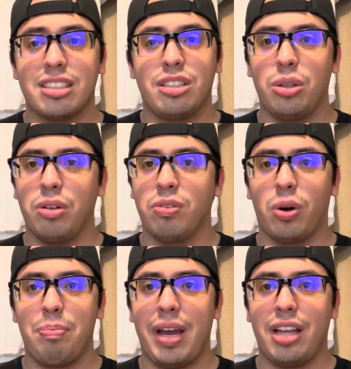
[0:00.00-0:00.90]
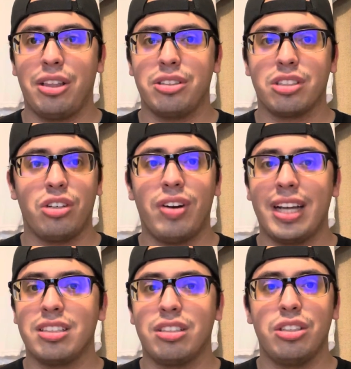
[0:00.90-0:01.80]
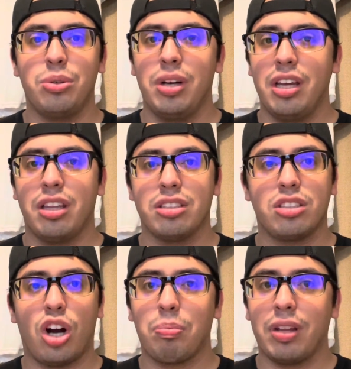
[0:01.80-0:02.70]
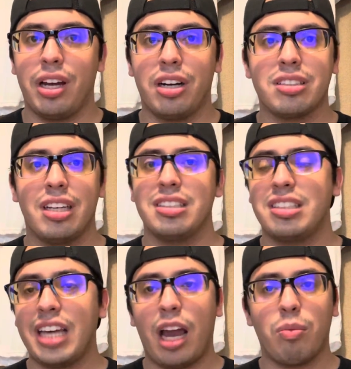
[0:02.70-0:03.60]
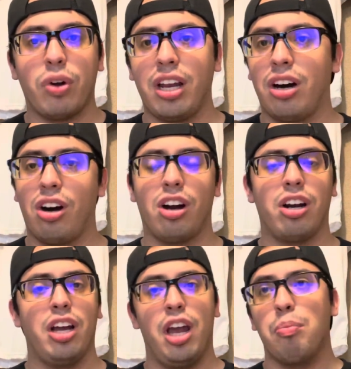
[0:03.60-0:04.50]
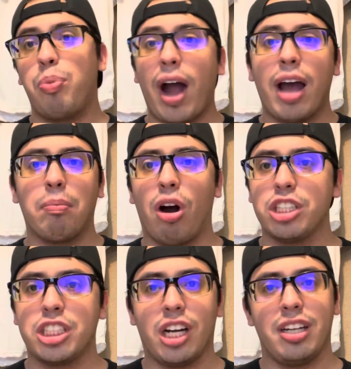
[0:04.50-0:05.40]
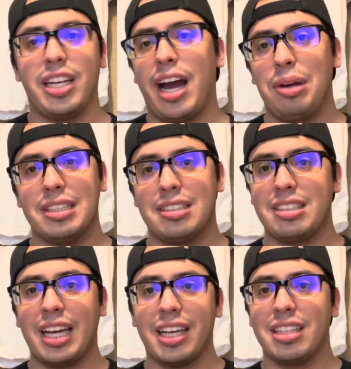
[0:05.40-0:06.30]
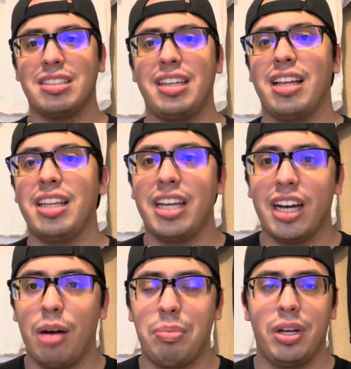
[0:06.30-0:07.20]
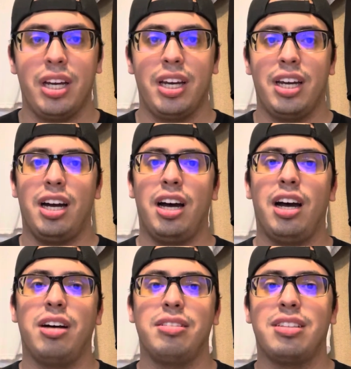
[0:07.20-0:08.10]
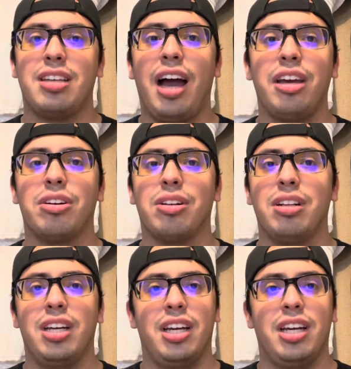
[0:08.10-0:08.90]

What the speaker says: to the Florida Panthers. Congrats to the star players, Sam Reinhart, Brad Marchand, now his second Stanley Cup title,